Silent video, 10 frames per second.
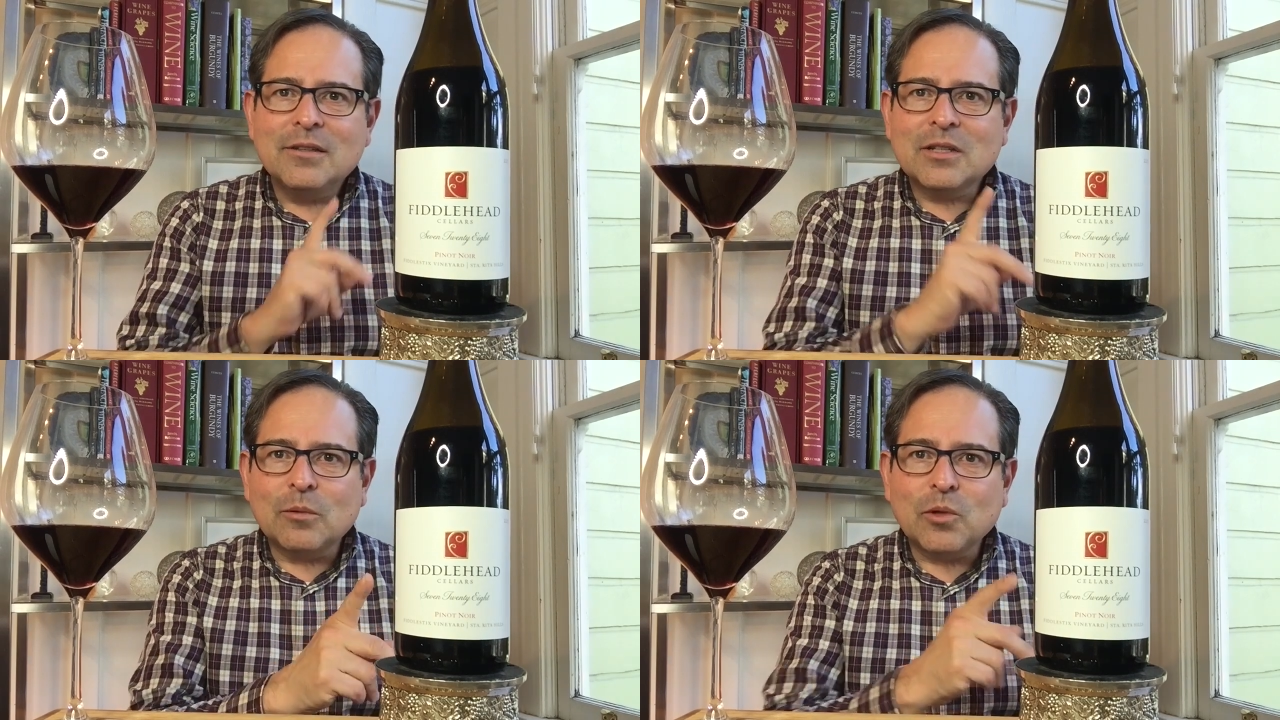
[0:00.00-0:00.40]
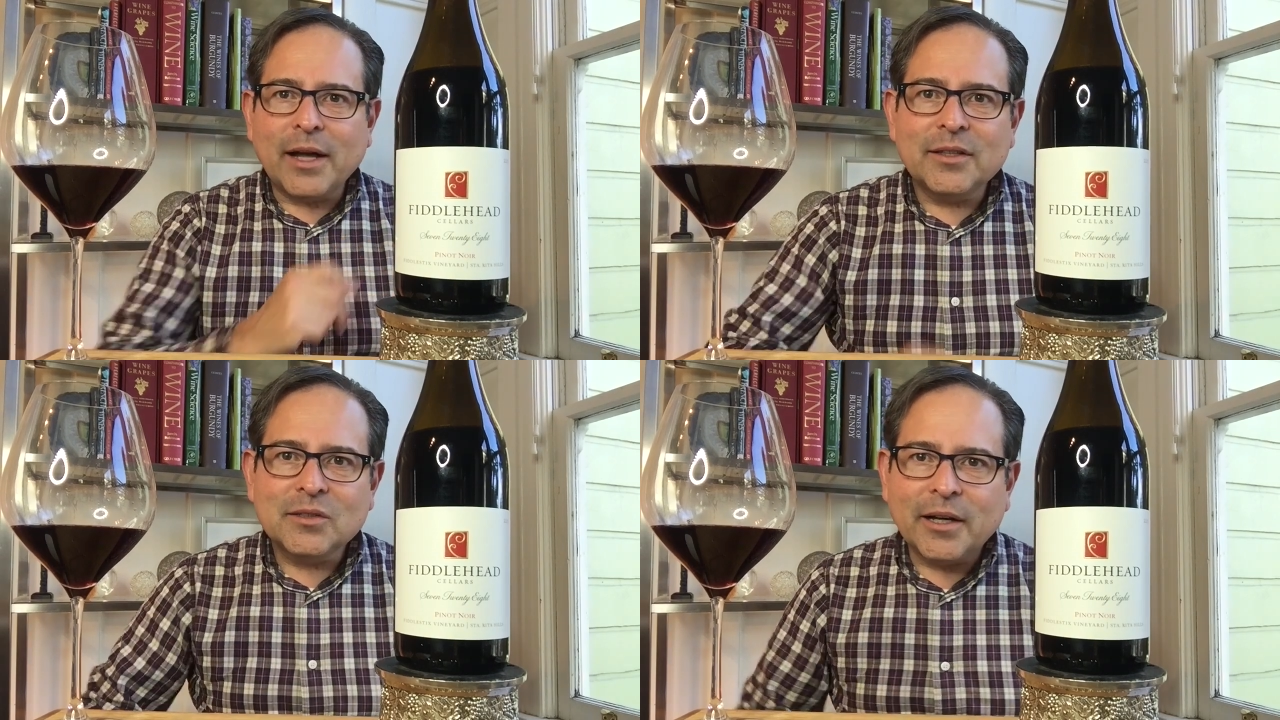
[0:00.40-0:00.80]
So I'm
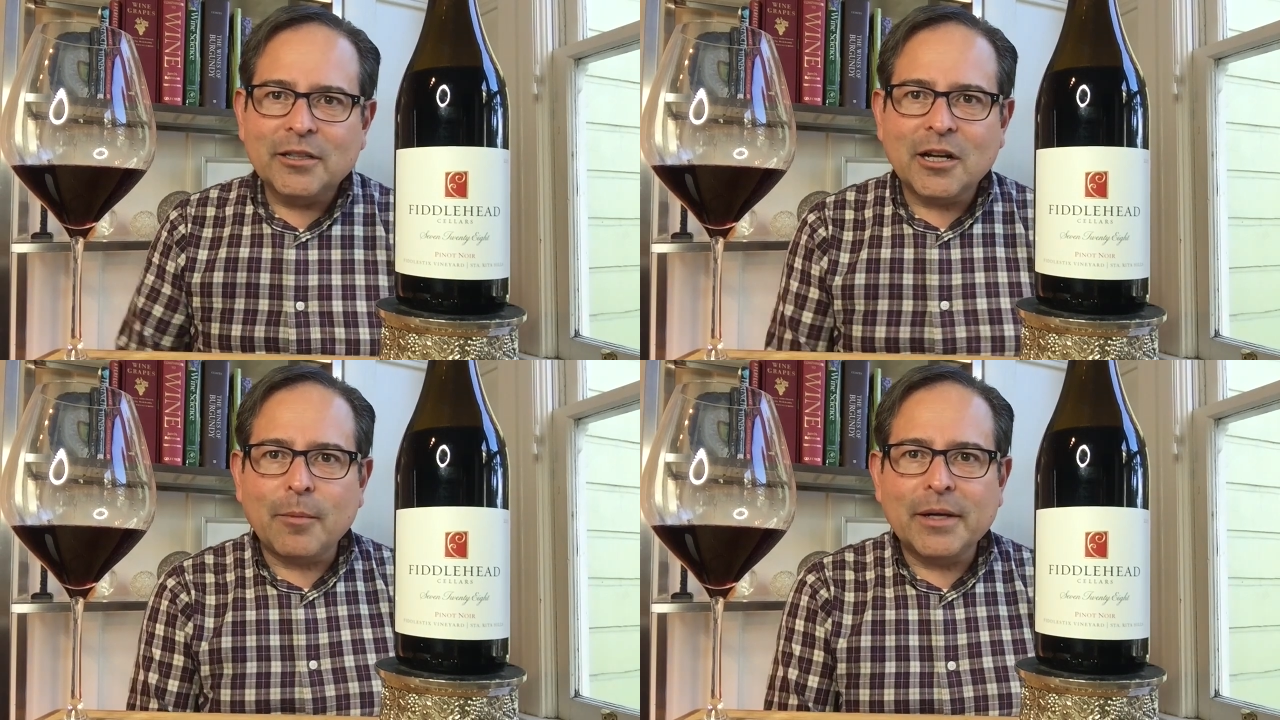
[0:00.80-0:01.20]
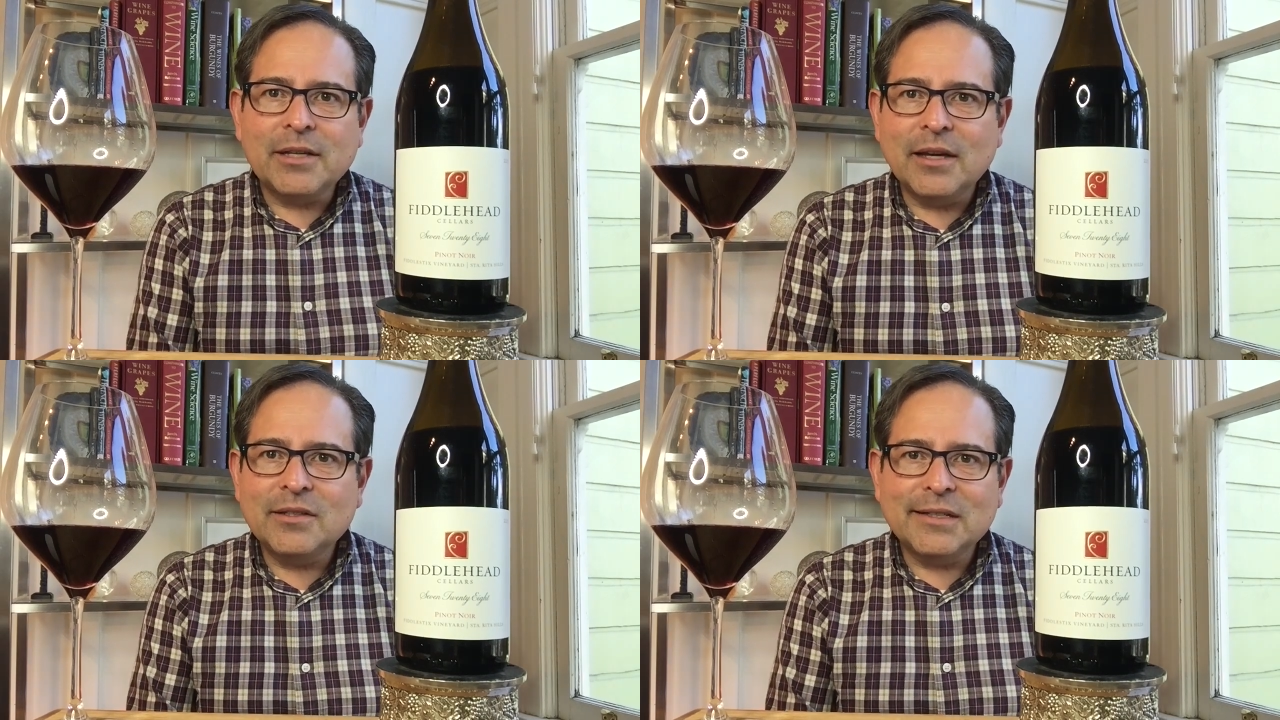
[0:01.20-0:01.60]
glad this landed on my
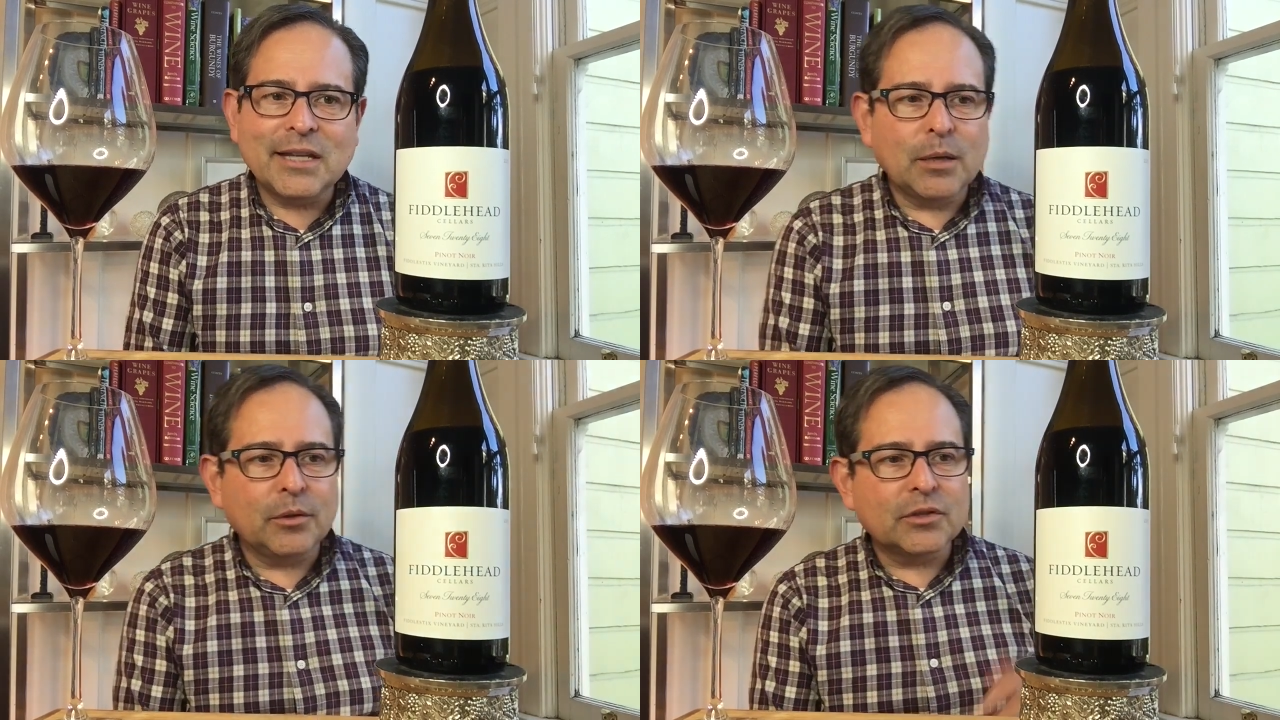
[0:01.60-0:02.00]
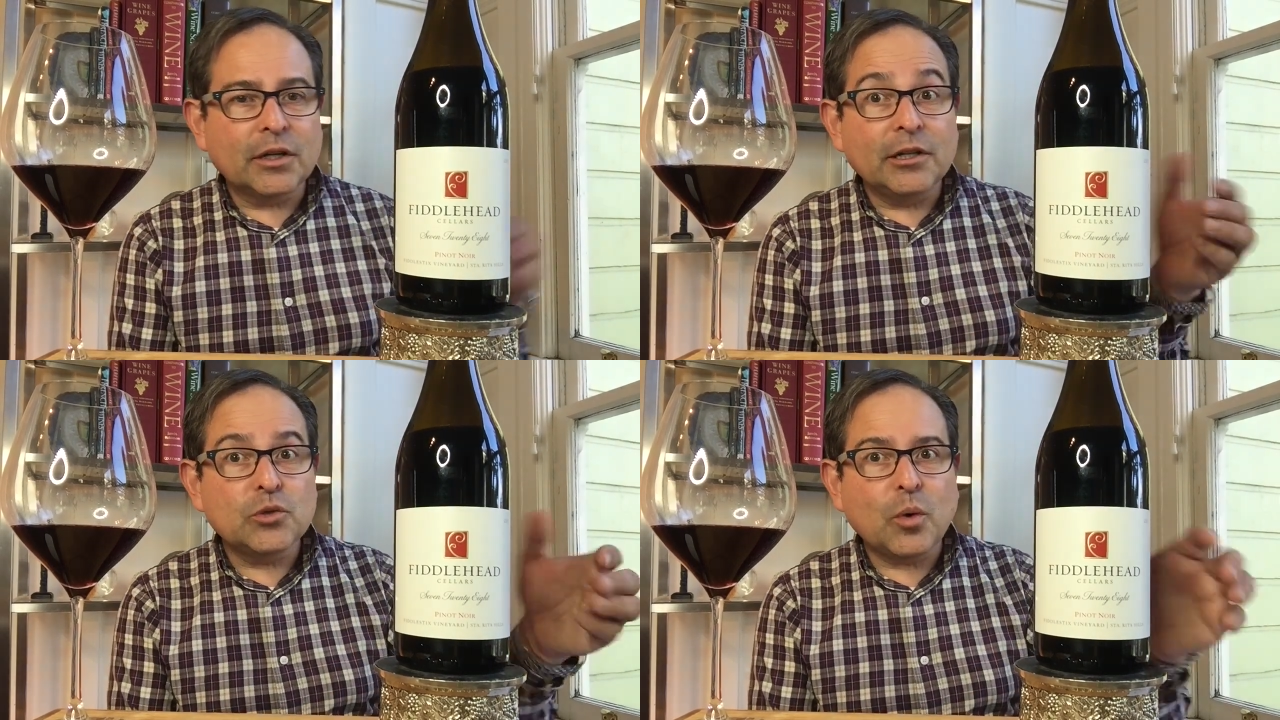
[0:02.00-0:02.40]
tasting table.
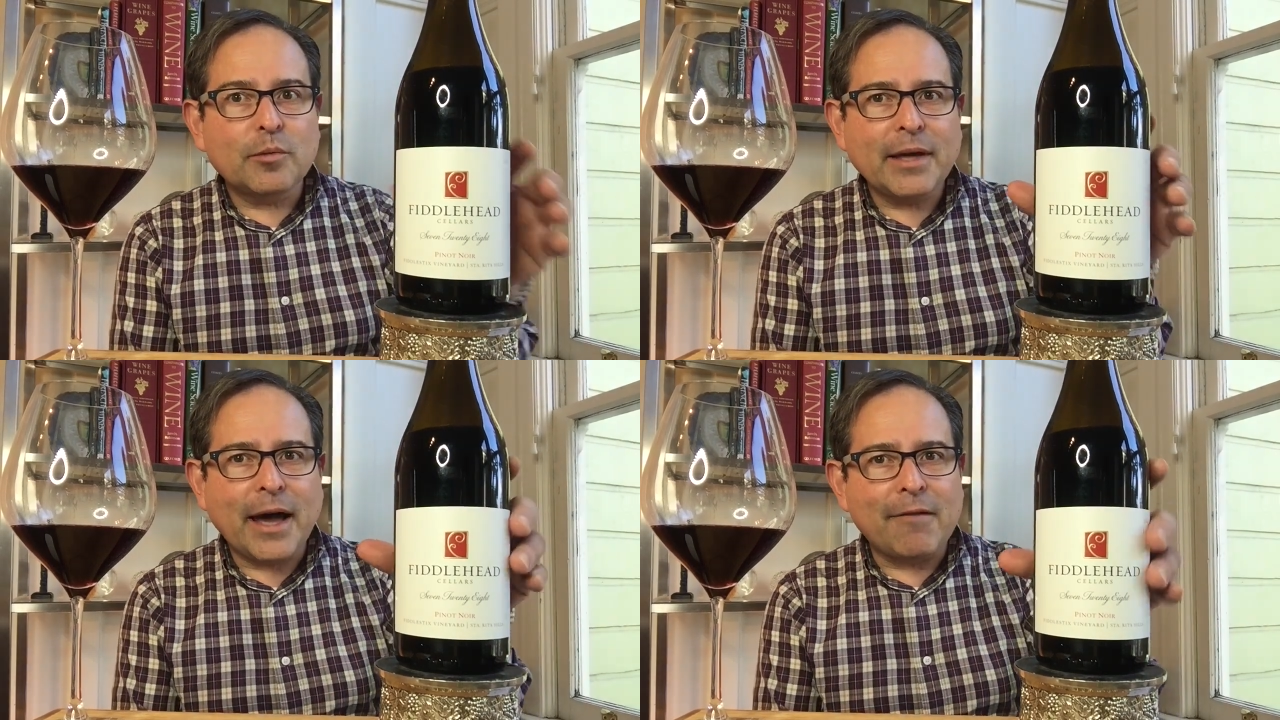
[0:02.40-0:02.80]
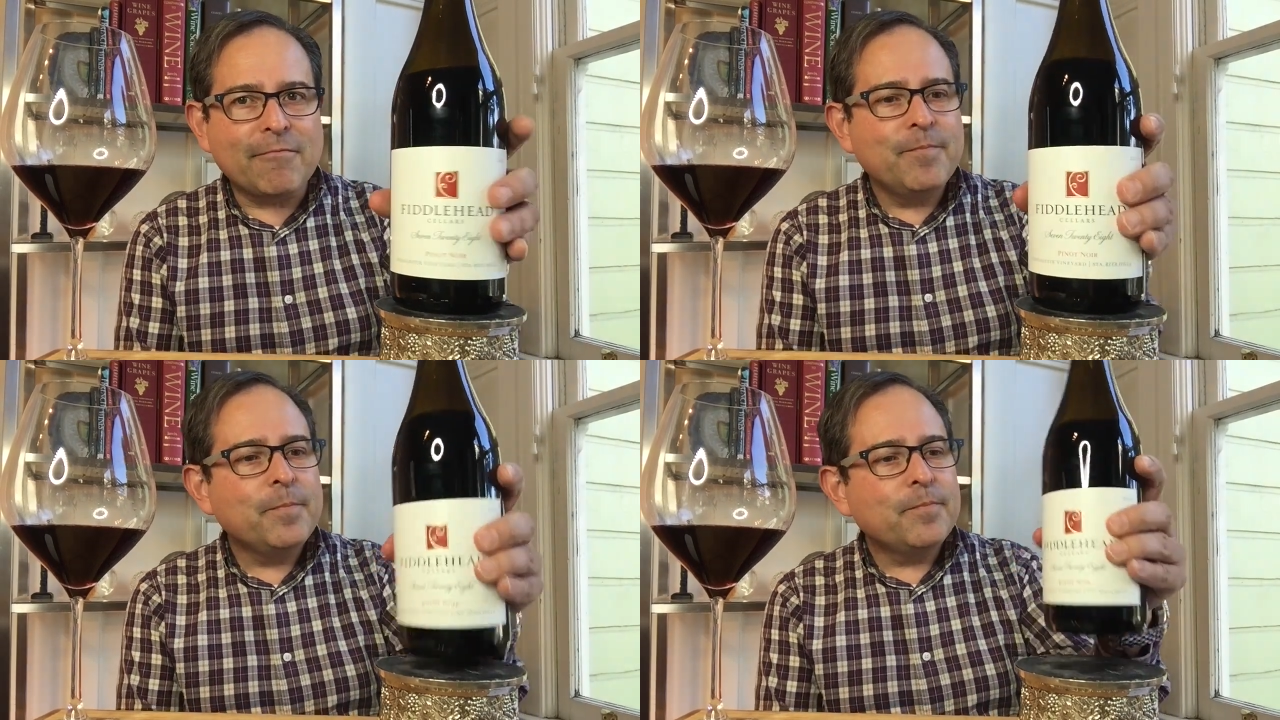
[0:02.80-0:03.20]
So here's what we have.